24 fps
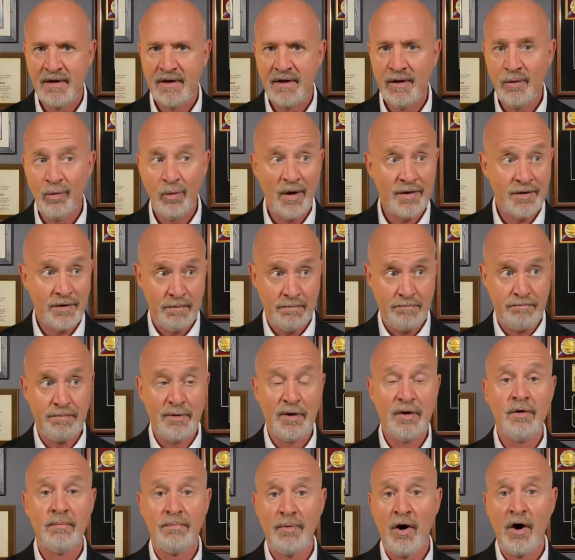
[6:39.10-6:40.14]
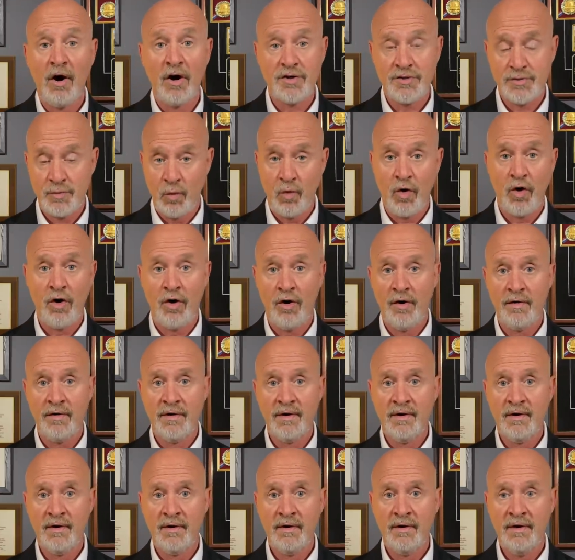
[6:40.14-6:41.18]
whether Bill Barr's word
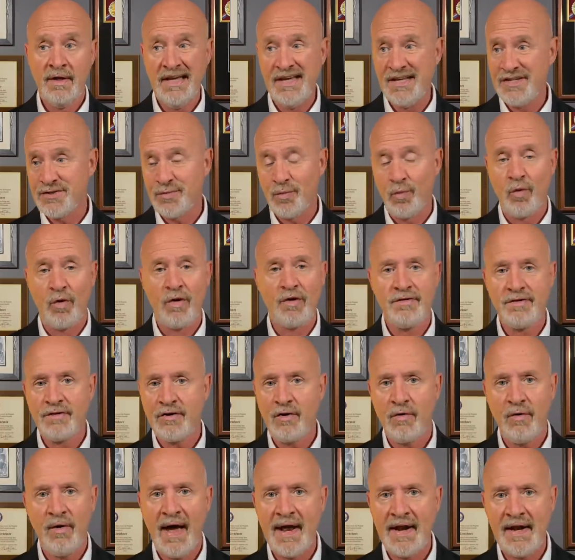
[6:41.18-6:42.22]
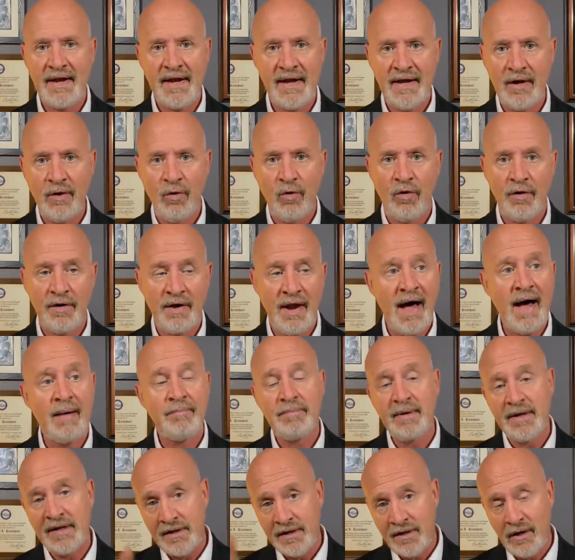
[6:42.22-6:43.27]
is worth crediting or not.
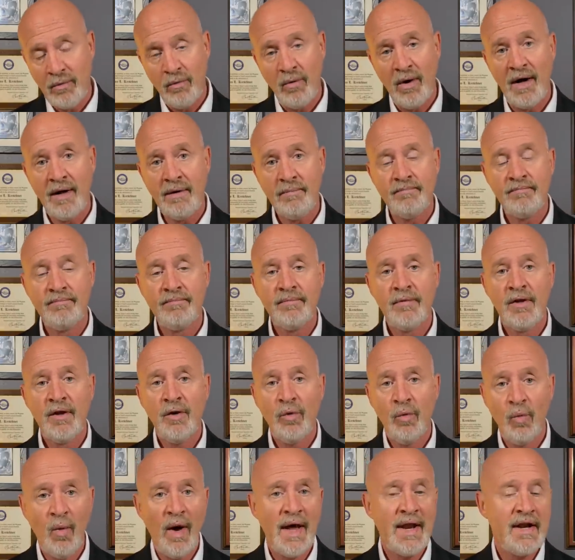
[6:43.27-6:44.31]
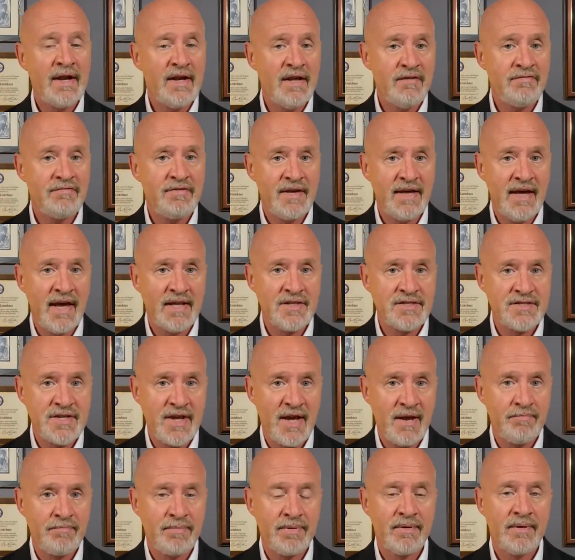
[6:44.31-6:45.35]
But you know what? When and if he ends
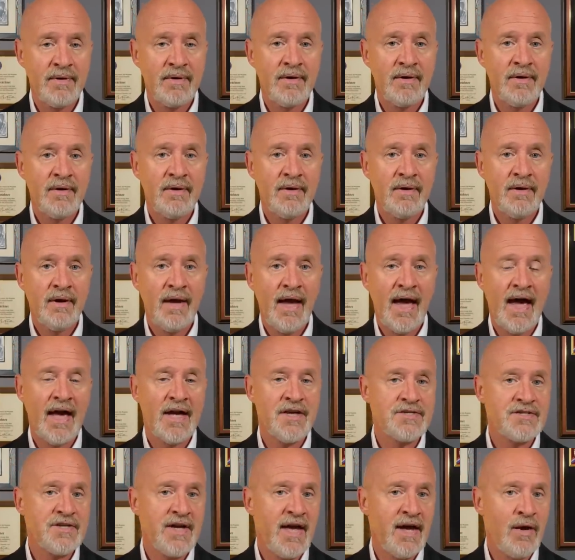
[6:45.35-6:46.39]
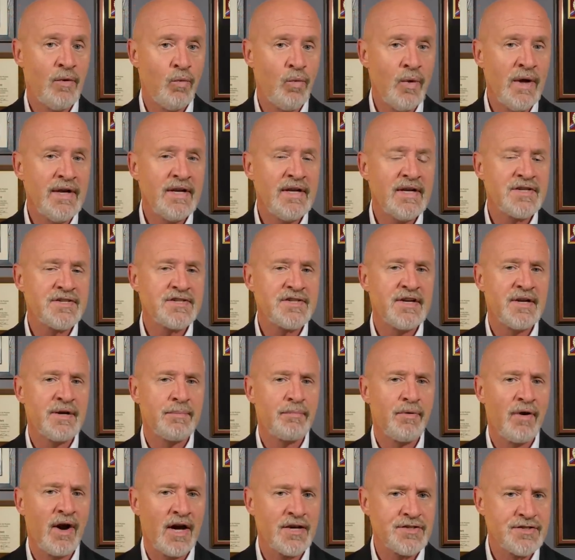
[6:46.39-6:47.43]
up as a witness in a
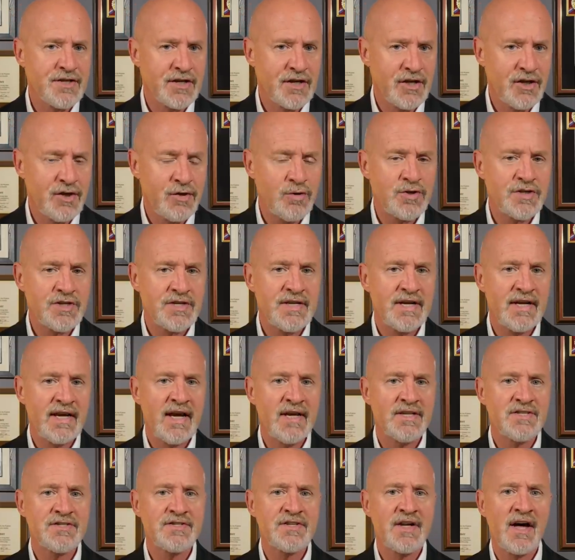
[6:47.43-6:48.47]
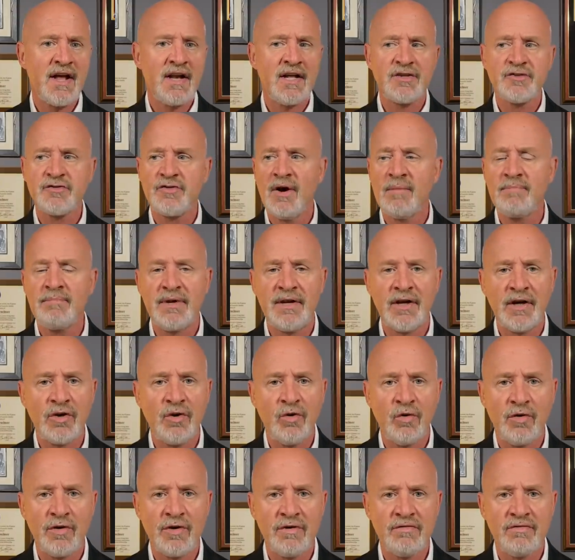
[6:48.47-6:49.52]
prosecution against Donald Trump in a
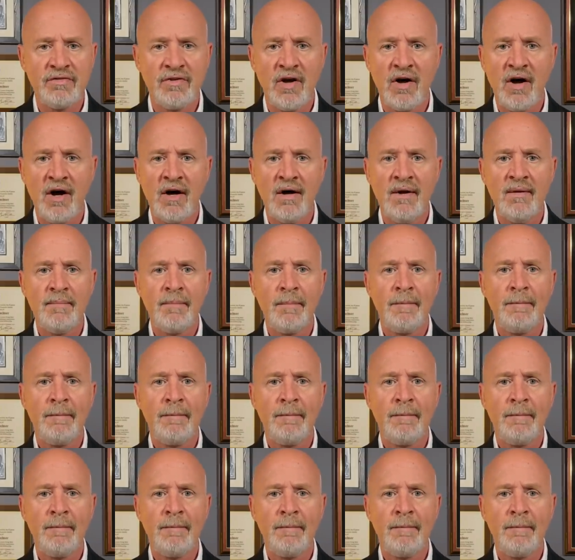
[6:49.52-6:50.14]
court of law,